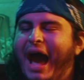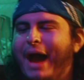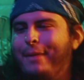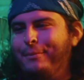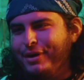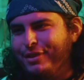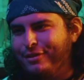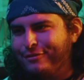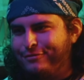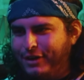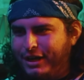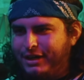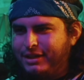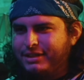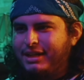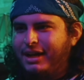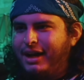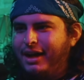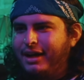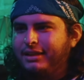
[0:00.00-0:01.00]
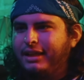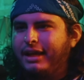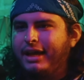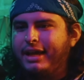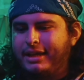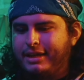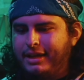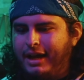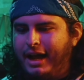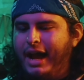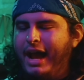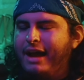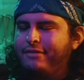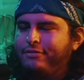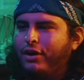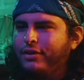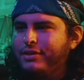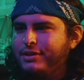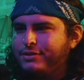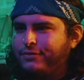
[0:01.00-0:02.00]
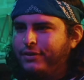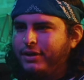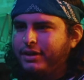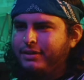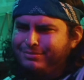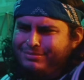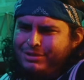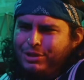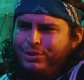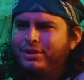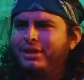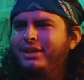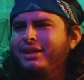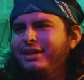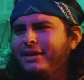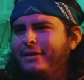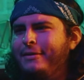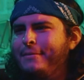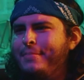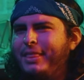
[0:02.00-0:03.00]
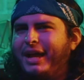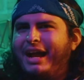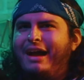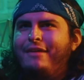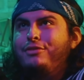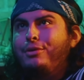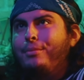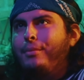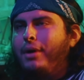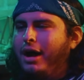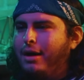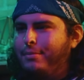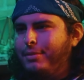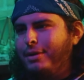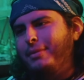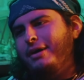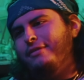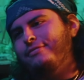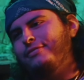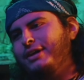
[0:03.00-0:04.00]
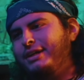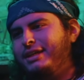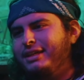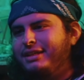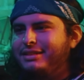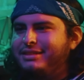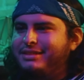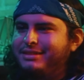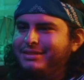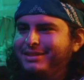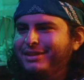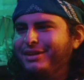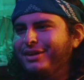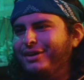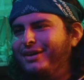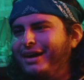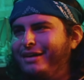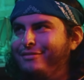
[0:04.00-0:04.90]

that motherfucker, dog. Like, I have all these fucking... Dude, Like, I have your mom on my fucking, you